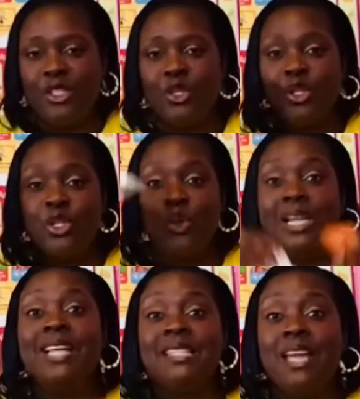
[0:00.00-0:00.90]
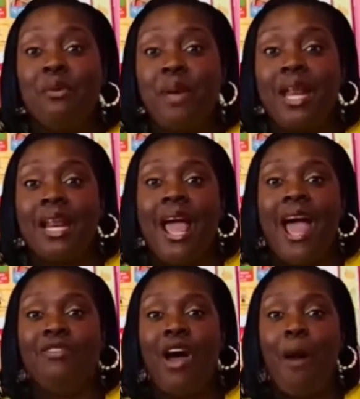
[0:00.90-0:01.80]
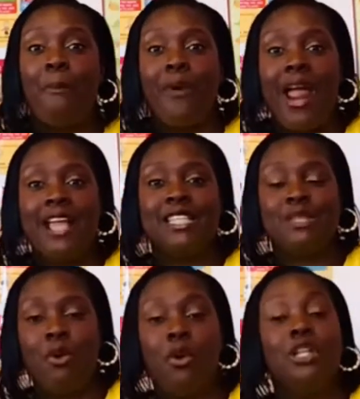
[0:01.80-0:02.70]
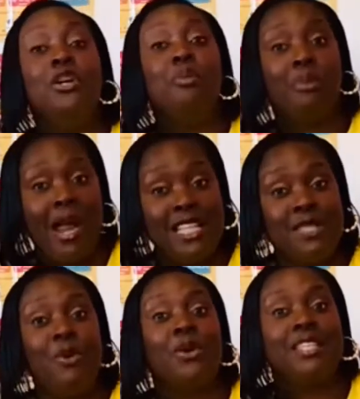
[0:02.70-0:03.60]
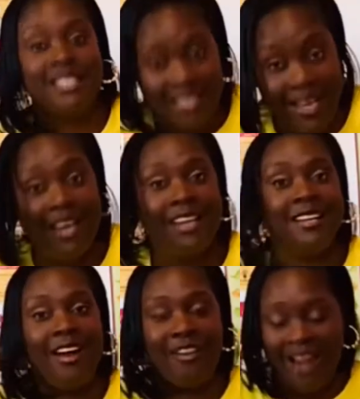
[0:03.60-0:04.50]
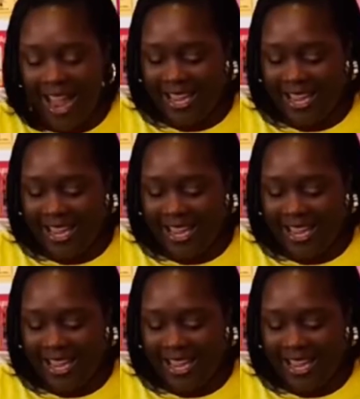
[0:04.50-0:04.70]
So let's get ready to have our brain smoke. A little brain smoke is good, all right?